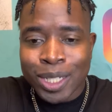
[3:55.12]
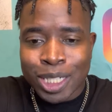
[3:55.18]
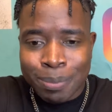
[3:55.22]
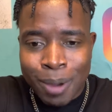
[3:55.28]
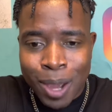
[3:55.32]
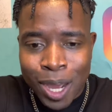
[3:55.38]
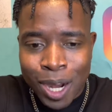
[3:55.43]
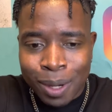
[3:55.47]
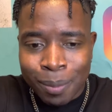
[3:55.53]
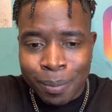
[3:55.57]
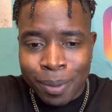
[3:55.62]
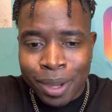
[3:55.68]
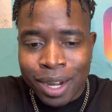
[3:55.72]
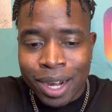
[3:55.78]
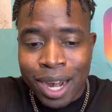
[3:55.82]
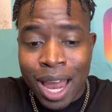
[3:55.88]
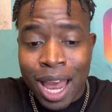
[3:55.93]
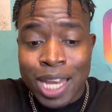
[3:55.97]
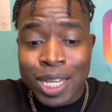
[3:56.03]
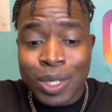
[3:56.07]
it's Spider-Man,
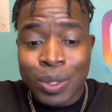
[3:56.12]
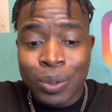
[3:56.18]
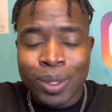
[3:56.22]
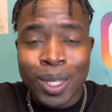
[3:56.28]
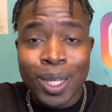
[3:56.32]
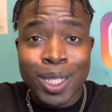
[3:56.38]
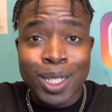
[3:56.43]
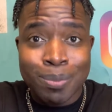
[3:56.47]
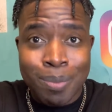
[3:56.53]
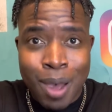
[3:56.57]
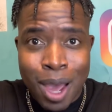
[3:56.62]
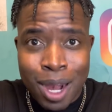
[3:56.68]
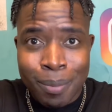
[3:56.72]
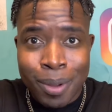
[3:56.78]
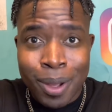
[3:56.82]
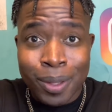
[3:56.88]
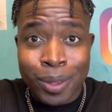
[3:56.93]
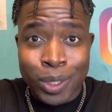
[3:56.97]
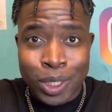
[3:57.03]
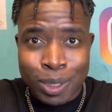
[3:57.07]
and I do think
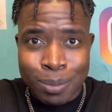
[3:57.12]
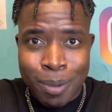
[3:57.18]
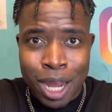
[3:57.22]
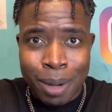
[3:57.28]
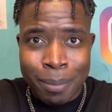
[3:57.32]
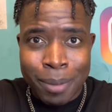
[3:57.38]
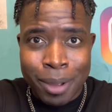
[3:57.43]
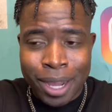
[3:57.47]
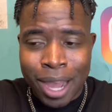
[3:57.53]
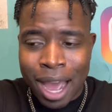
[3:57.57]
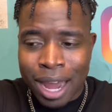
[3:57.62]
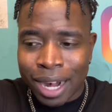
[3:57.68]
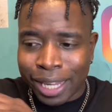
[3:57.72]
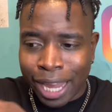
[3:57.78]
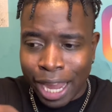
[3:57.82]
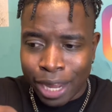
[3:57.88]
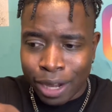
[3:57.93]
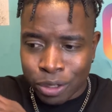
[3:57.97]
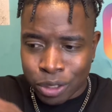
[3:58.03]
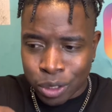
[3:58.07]
this Spider-Man kind of
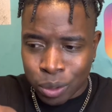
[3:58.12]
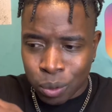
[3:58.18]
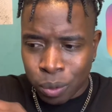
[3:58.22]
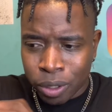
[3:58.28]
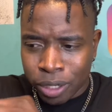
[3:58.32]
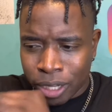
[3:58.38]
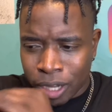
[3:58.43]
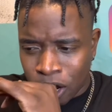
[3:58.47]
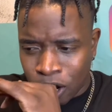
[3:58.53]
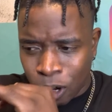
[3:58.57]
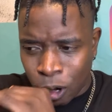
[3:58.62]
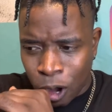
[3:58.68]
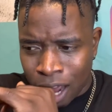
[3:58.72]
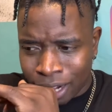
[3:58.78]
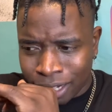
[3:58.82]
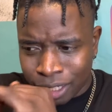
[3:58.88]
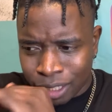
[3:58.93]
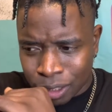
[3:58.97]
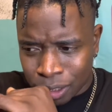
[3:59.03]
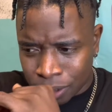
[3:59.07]
caters to a younger
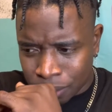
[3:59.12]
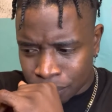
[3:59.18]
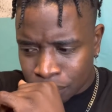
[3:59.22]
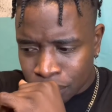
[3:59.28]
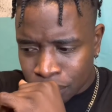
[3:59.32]
audience.